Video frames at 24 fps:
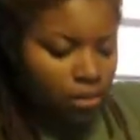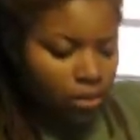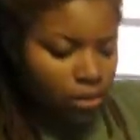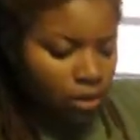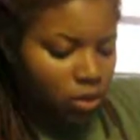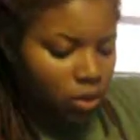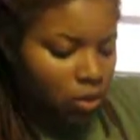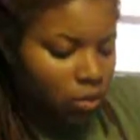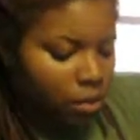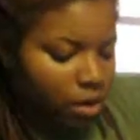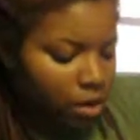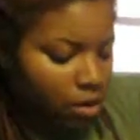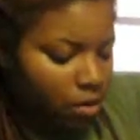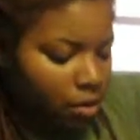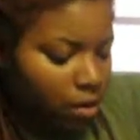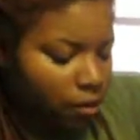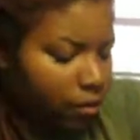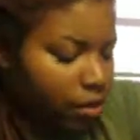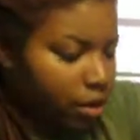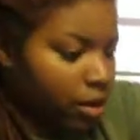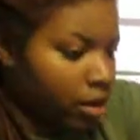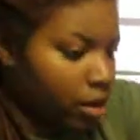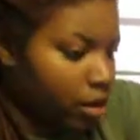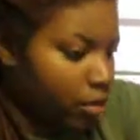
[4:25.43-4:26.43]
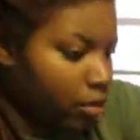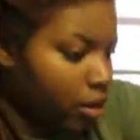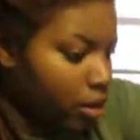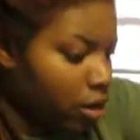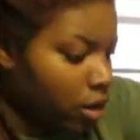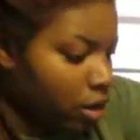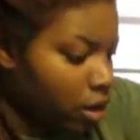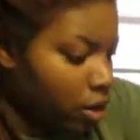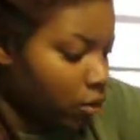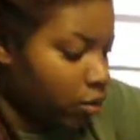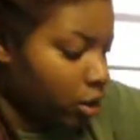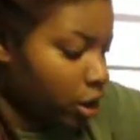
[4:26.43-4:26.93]
a little bit with the
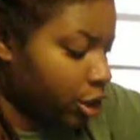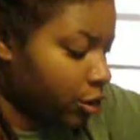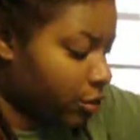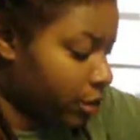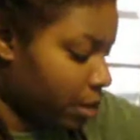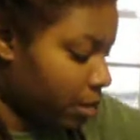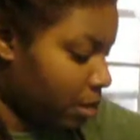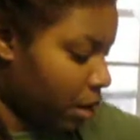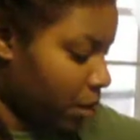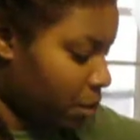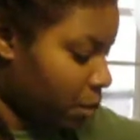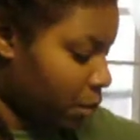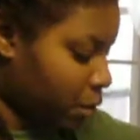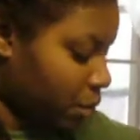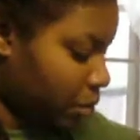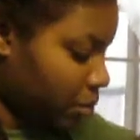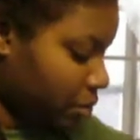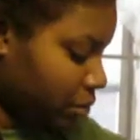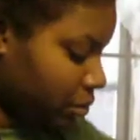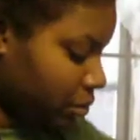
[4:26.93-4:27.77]
crushed red pepper.